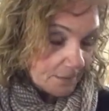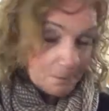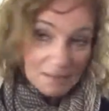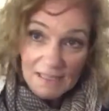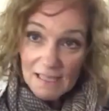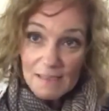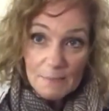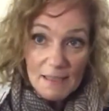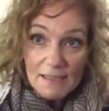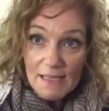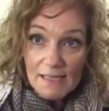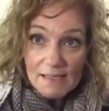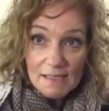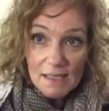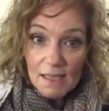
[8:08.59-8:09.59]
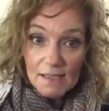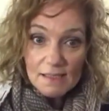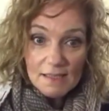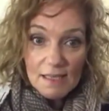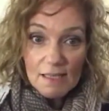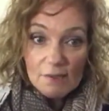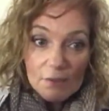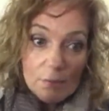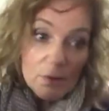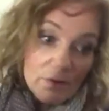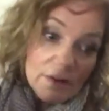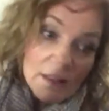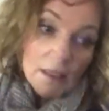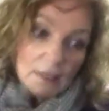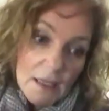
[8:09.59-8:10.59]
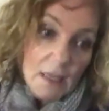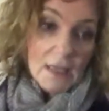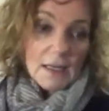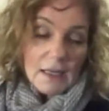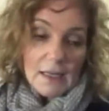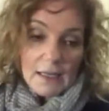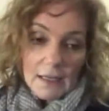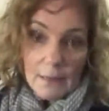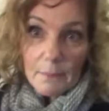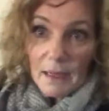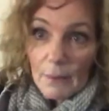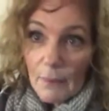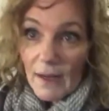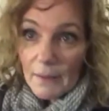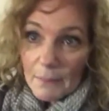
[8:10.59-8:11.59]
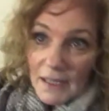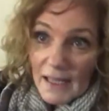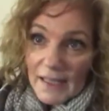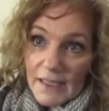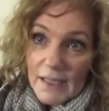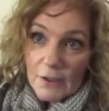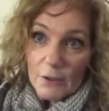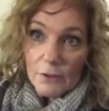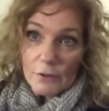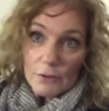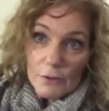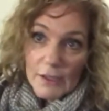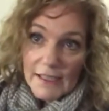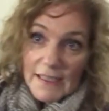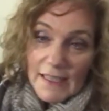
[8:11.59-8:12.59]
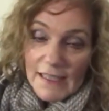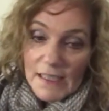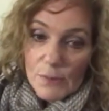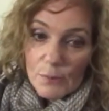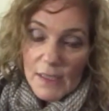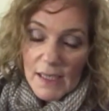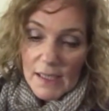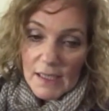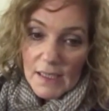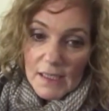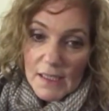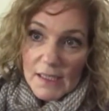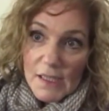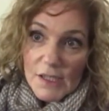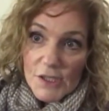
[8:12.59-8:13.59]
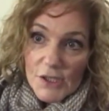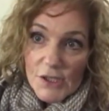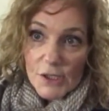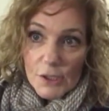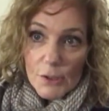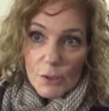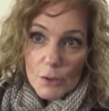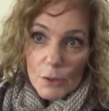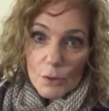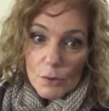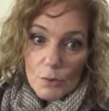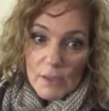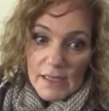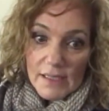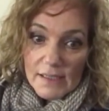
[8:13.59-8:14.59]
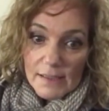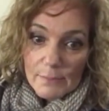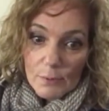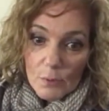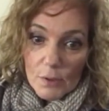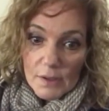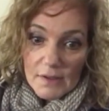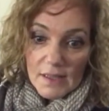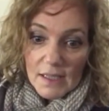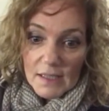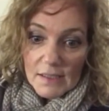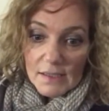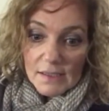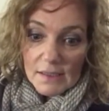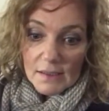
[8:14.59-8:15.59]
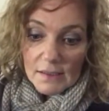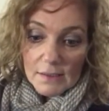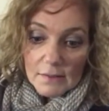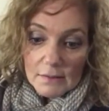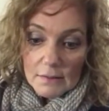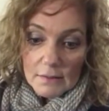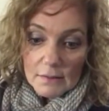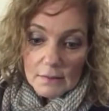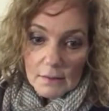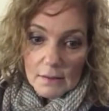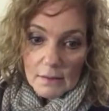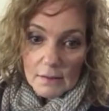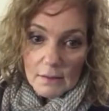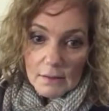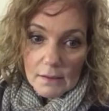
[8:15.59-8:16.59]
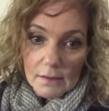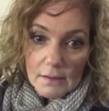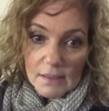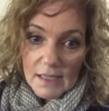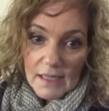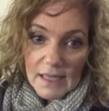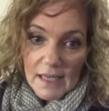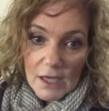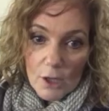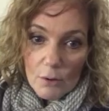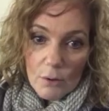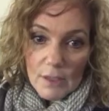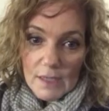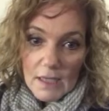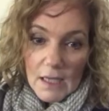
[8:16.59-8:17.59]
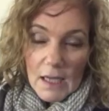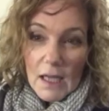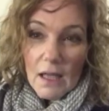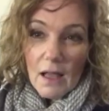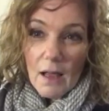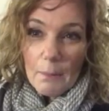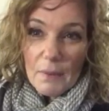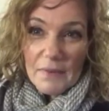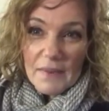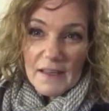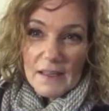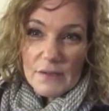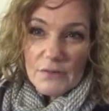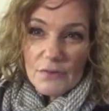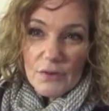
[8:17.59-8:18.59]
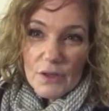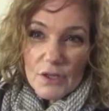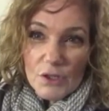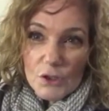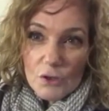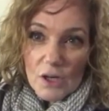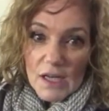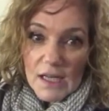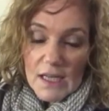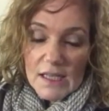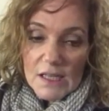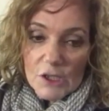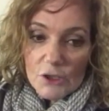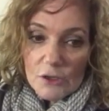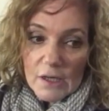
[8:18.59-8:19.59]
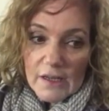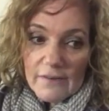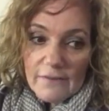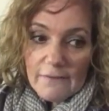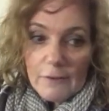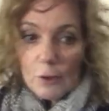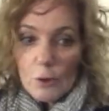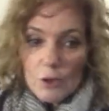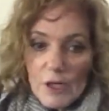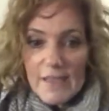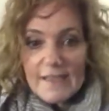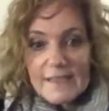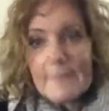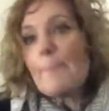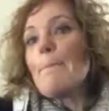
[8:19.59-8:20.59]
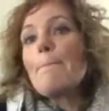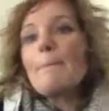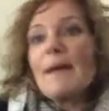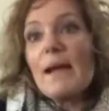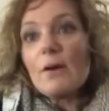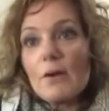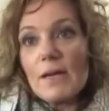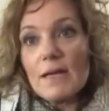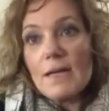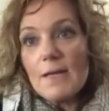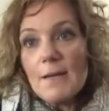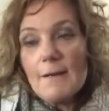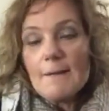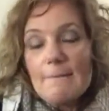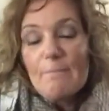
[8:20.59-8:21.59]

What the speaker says: But that's my day 6. Things are moving. I want to be out of here early next week. So it's important that that I get going. A couple things for the truck. The truck floor is barren.